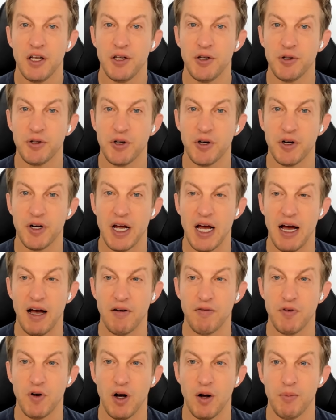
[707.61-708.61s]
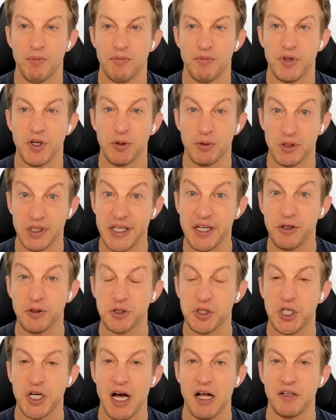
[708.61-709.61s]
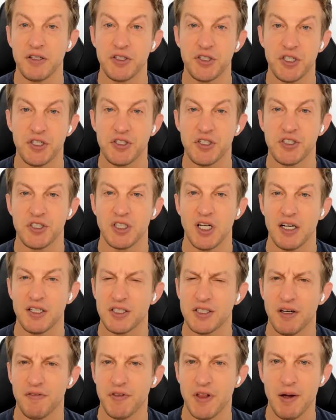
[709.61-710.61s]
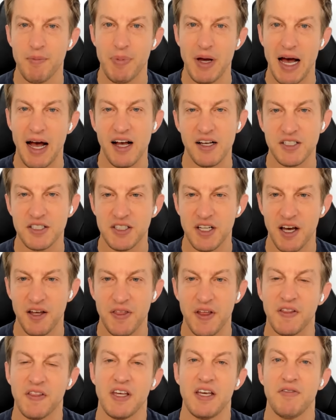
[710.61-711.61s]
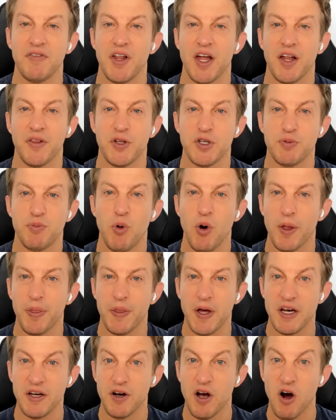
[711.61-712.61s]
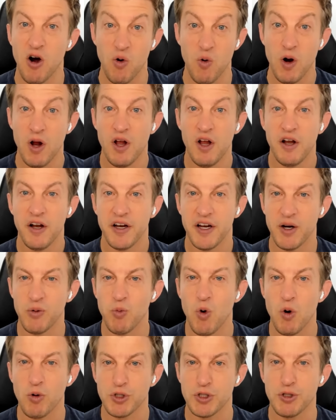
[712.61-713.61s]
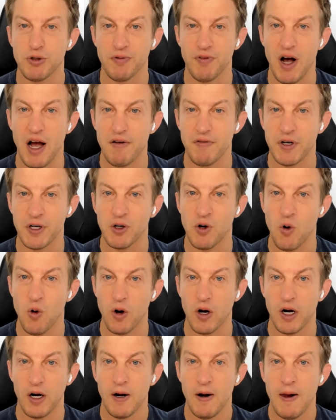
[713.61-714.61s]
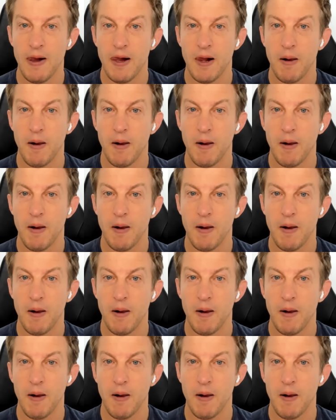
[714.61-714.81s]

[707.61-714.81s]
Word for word: You could have, legal challenges, because a lot of stuff they passed, I think even at this point, they know it won't survive in court,